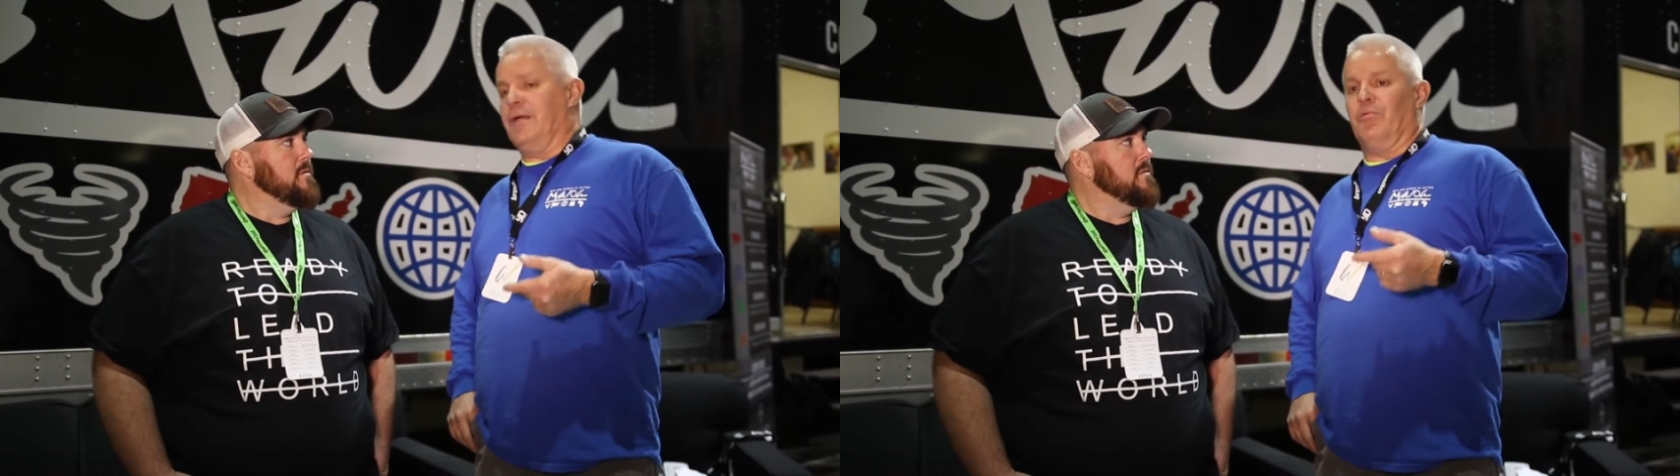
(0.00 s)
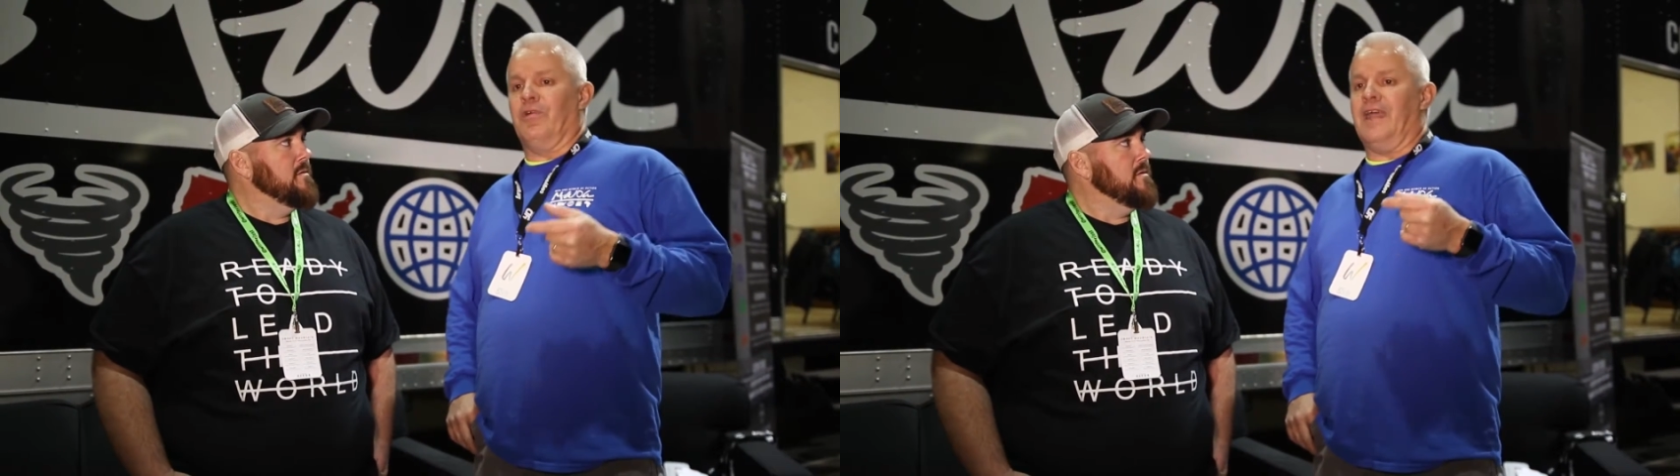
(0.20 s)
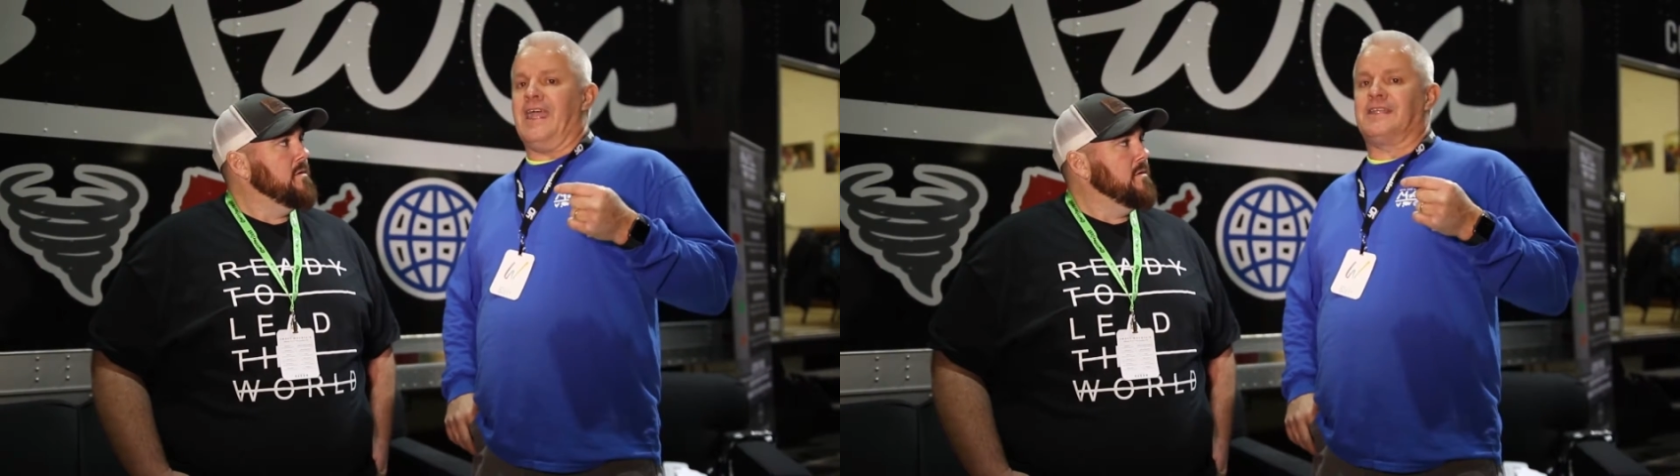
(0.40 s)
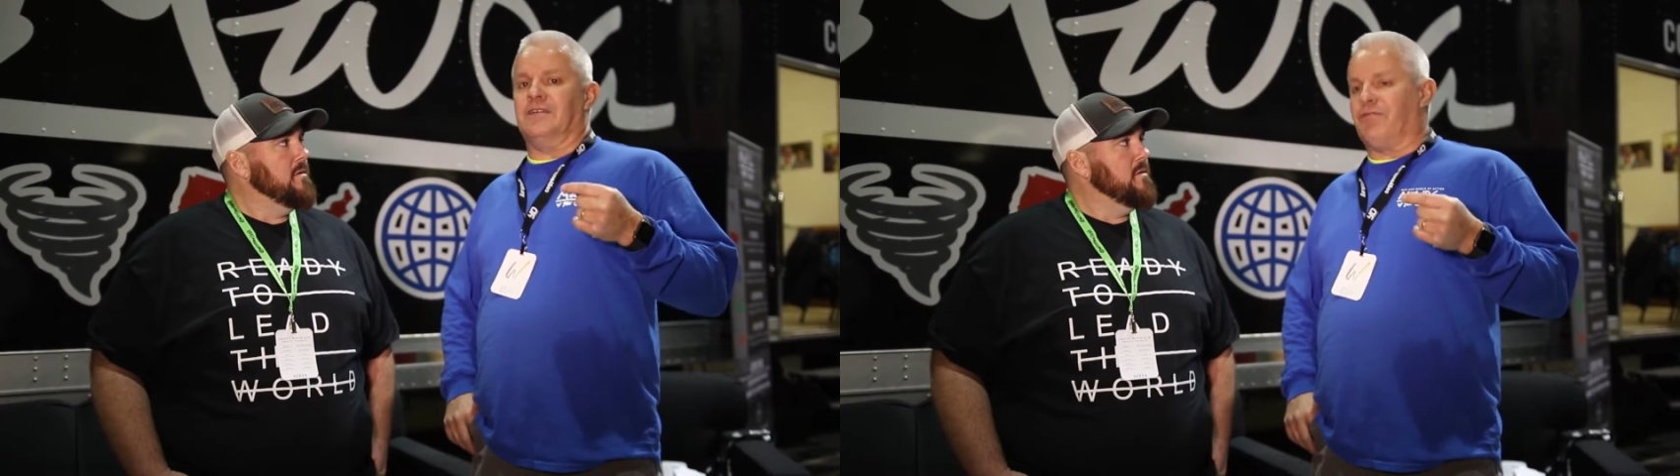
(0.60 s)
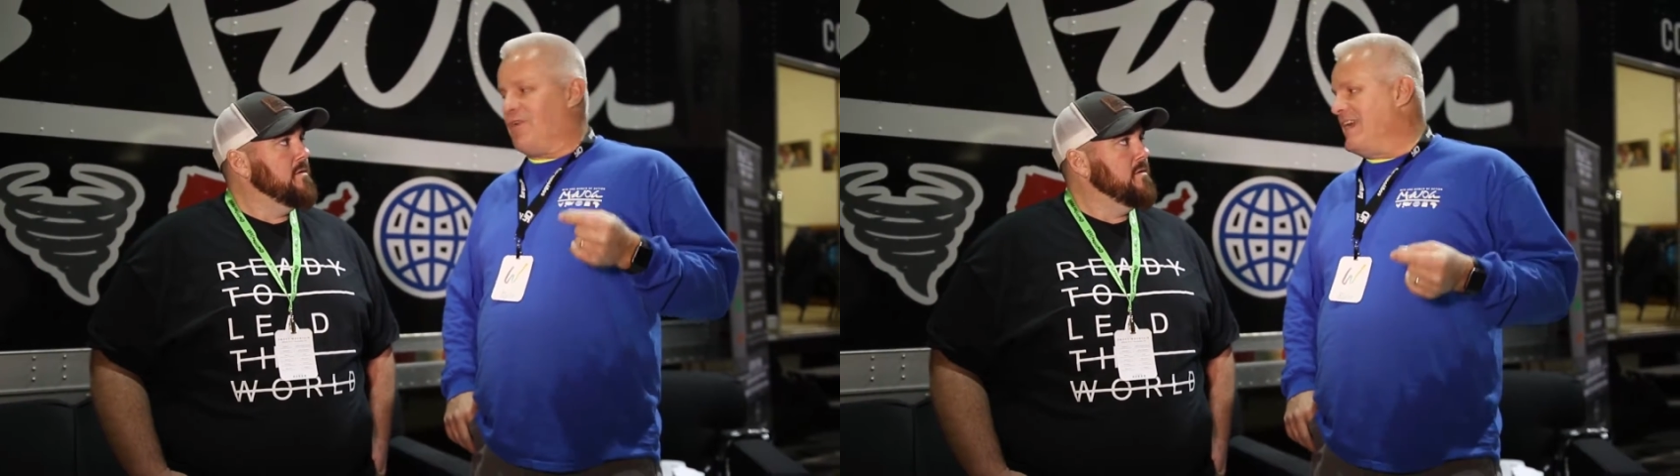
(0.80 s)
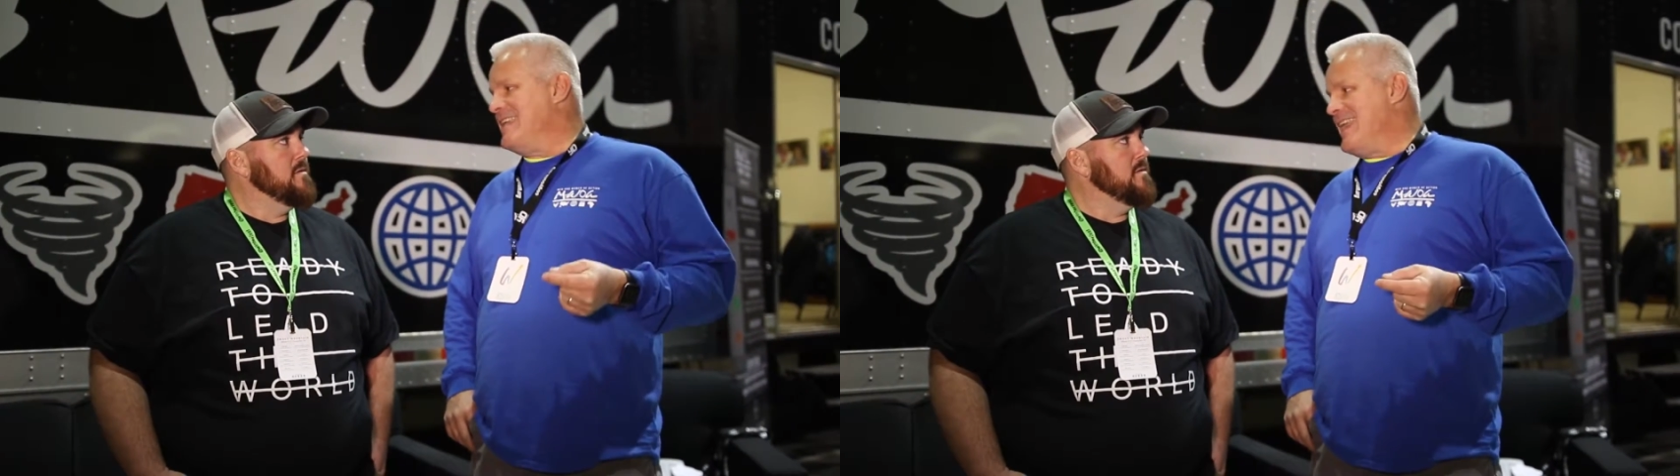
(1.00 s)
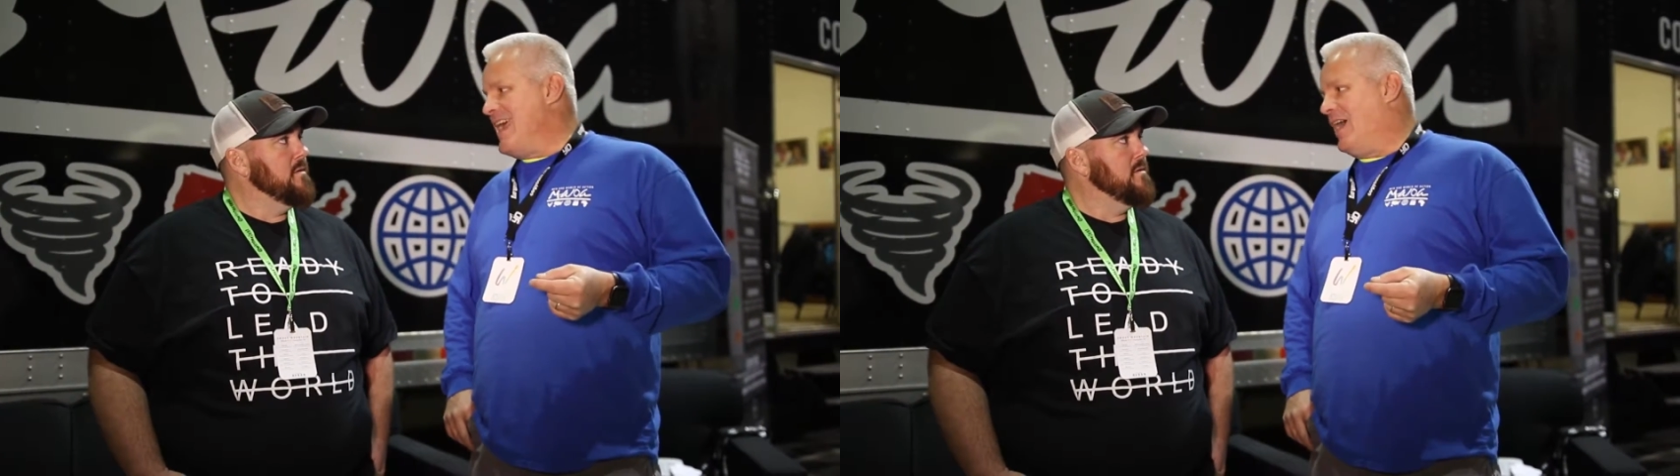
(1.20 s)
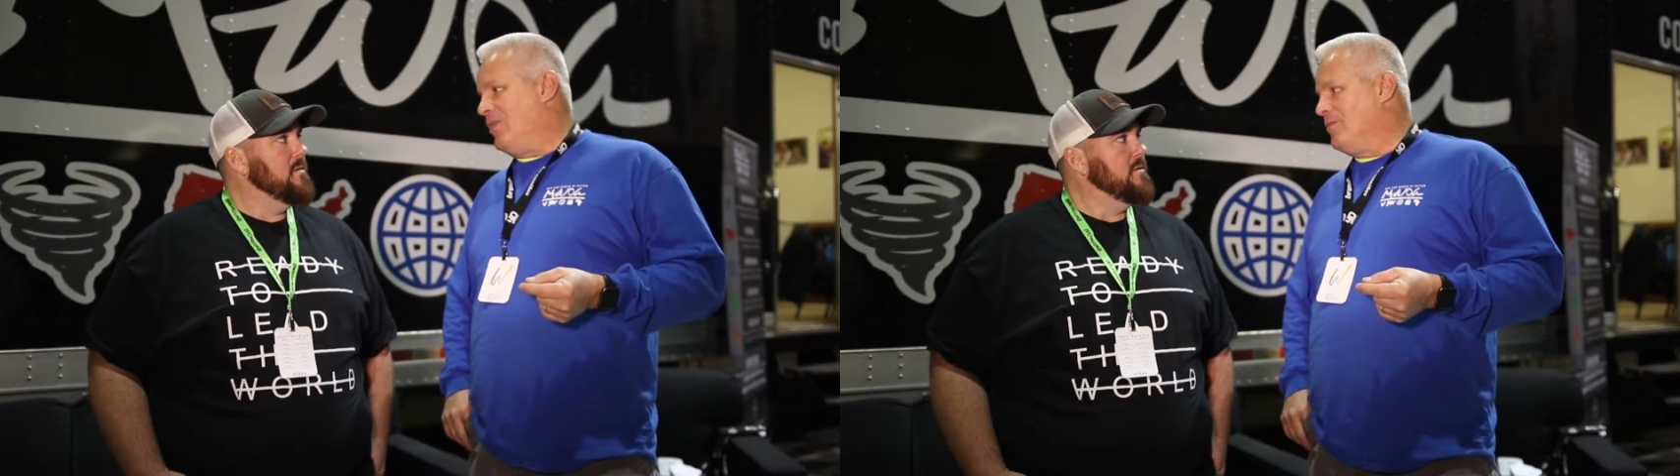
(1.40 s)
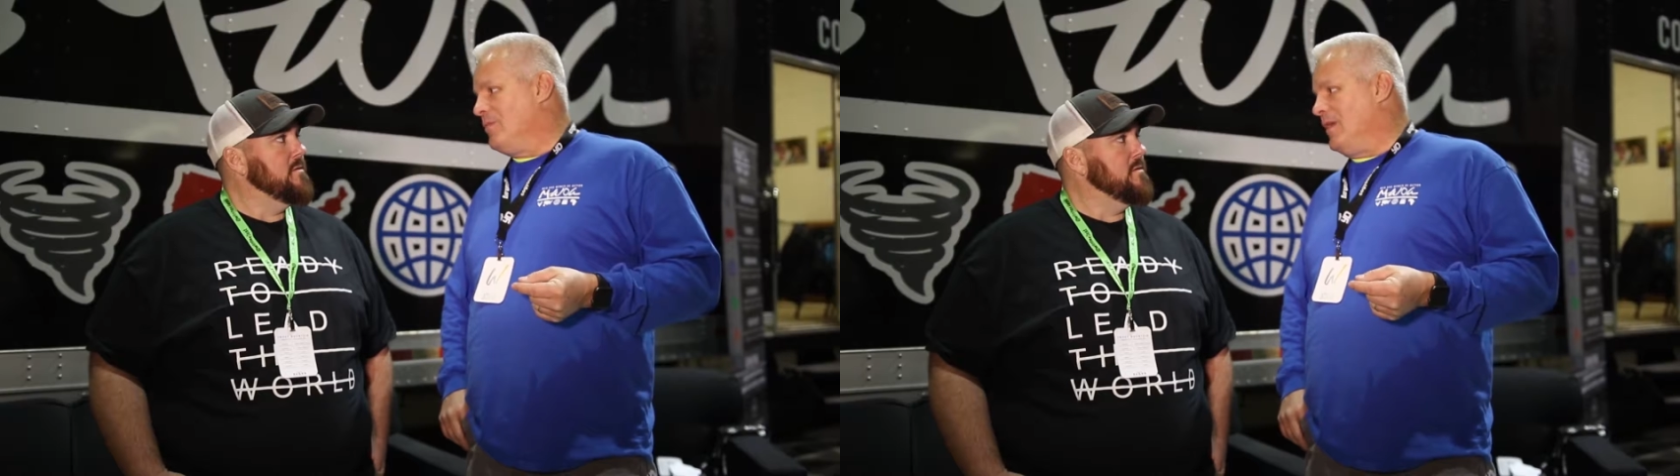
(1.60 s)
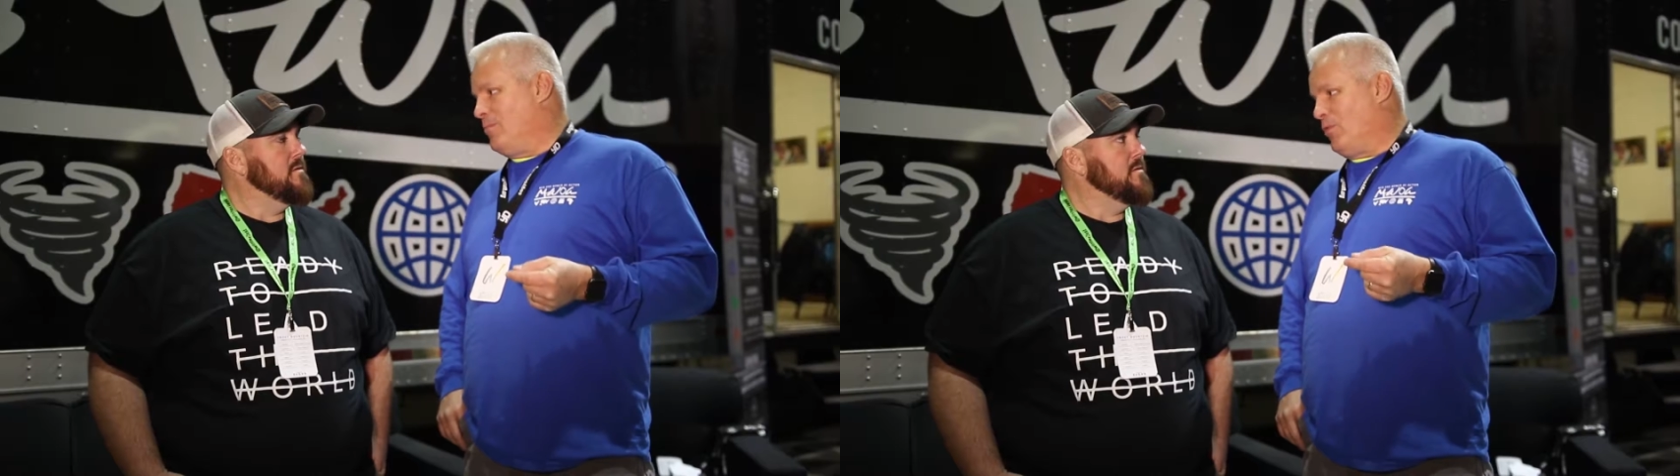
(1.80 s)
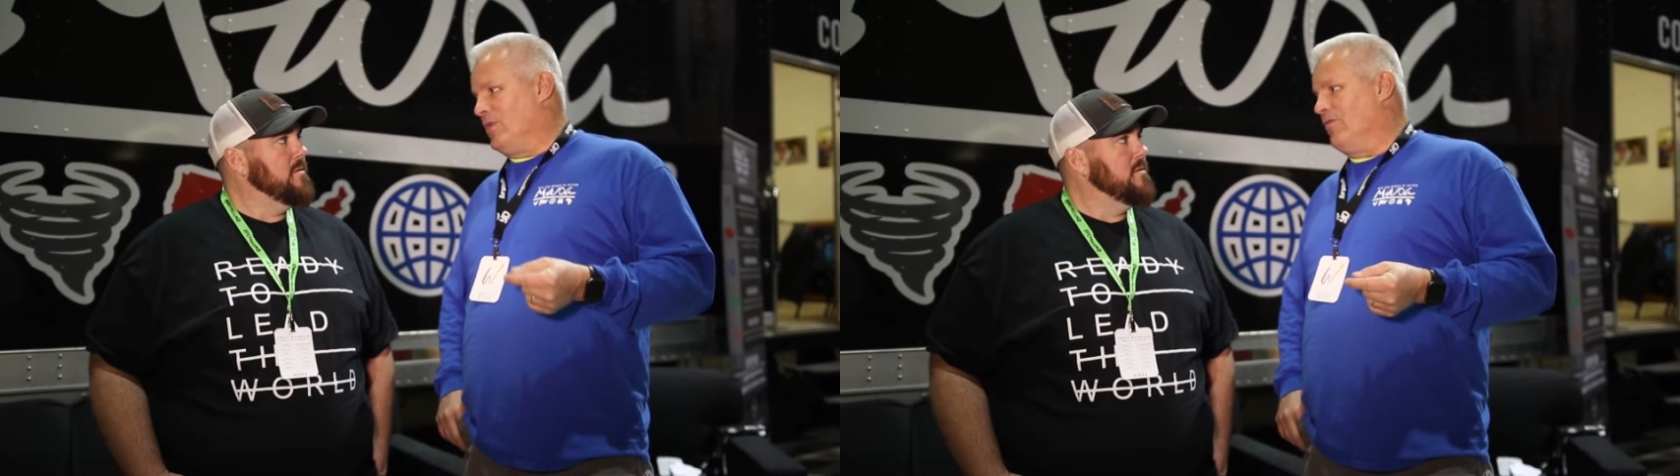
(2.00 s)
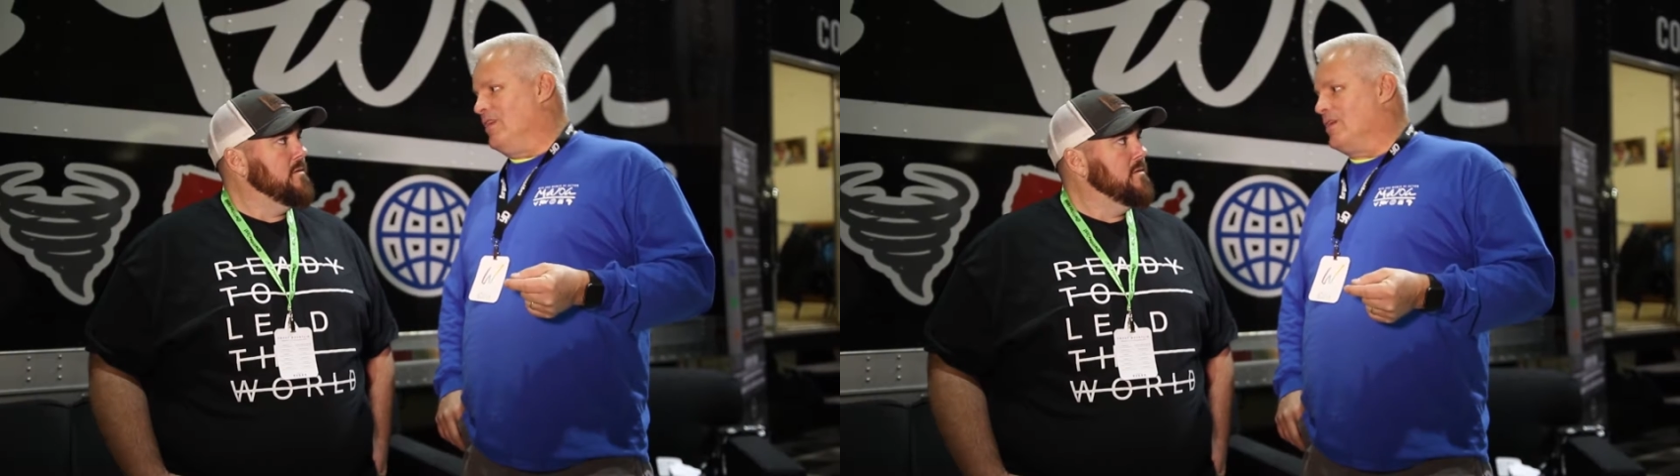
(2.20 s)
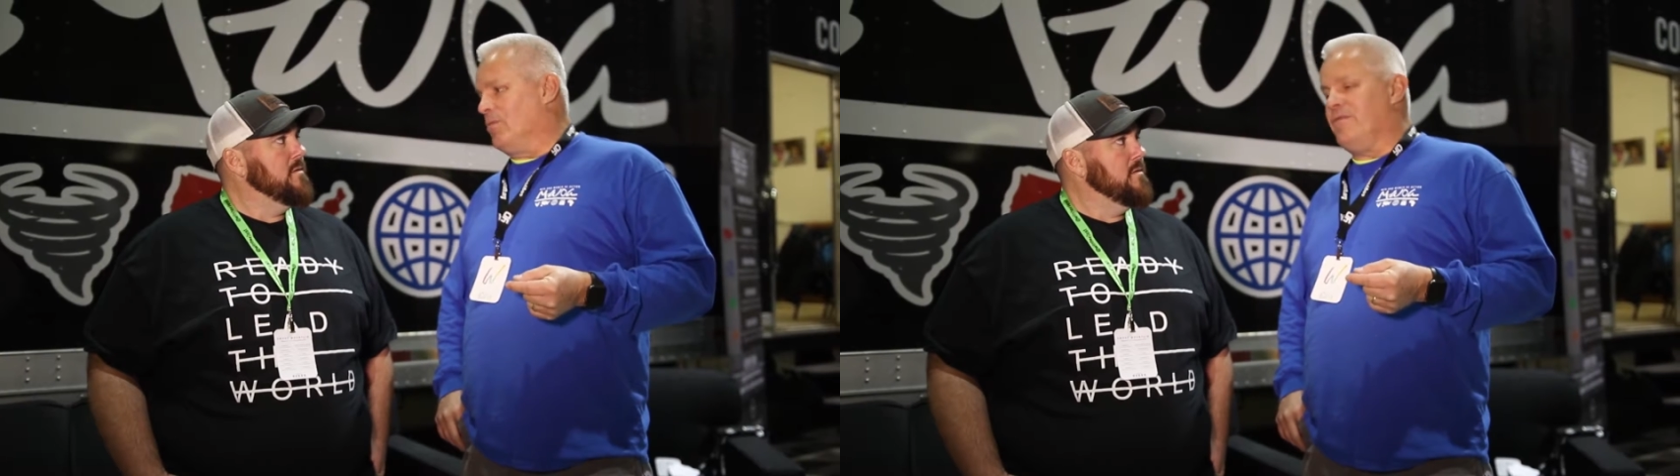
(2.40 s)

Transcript: and we're active right now in Puerto Rico.